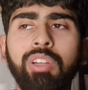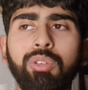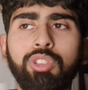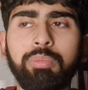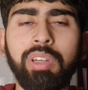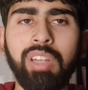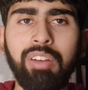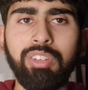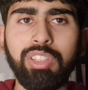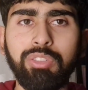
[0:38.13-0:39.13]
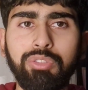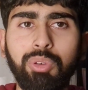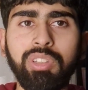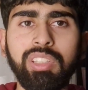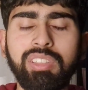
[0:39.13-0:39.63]
who's been averaging
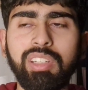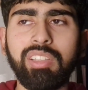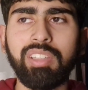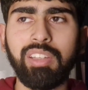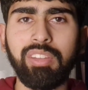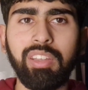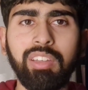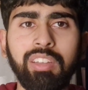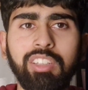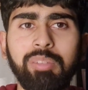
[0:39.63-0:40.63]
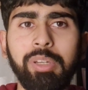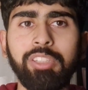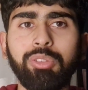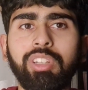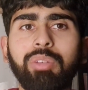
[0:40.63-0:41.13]
46 I think in
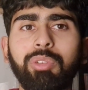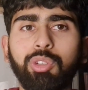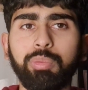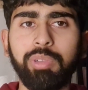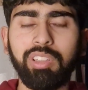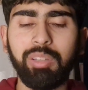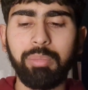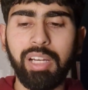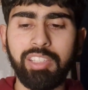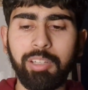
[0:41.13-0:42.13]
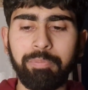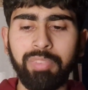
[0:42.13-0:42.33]
domestic cricket when opening the batting.